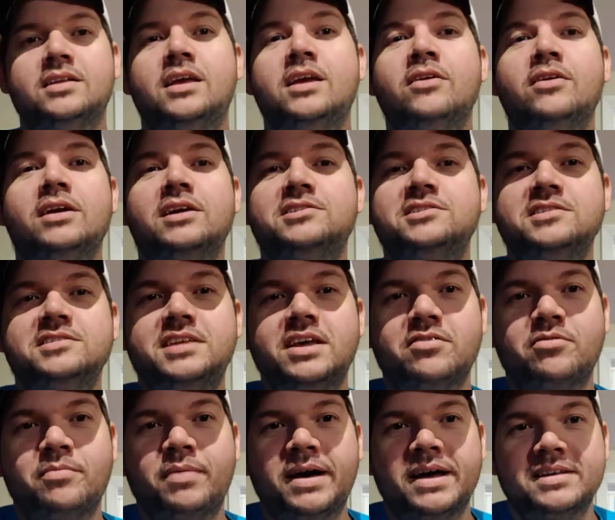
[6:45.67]
Hearing a
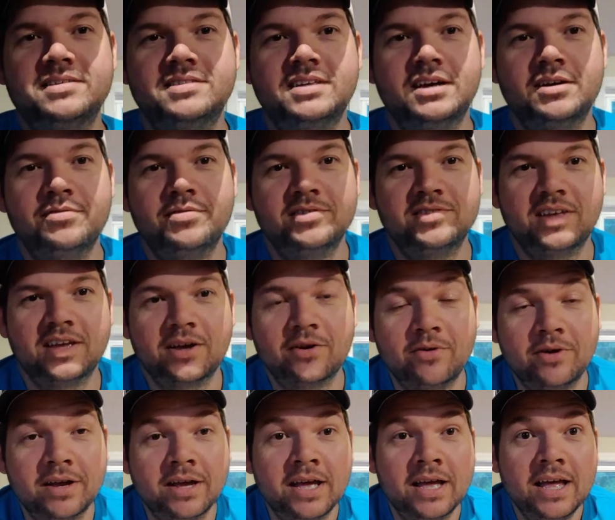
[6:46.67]
G7 by itself is like
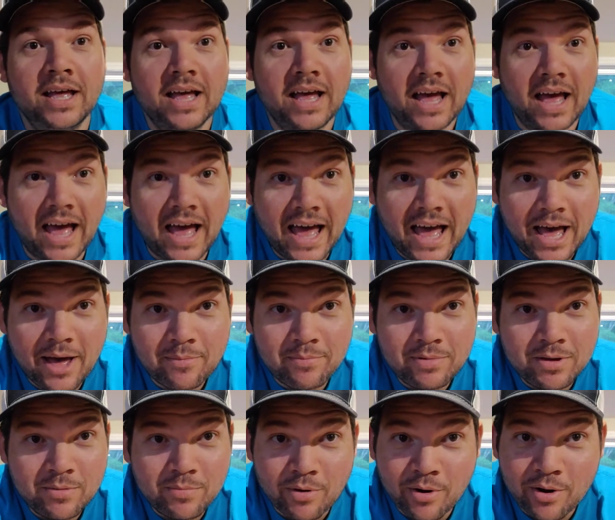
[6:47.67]
going,
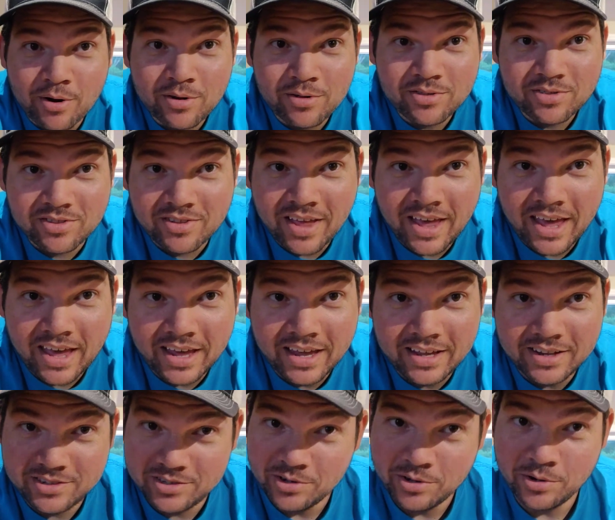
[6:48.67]
happy
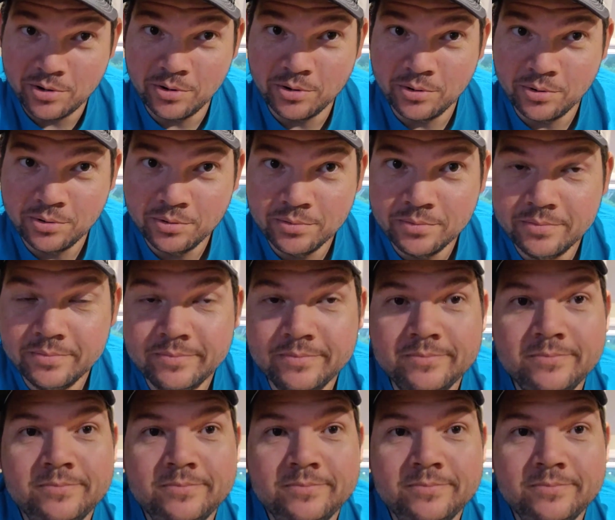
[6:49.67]
birthday to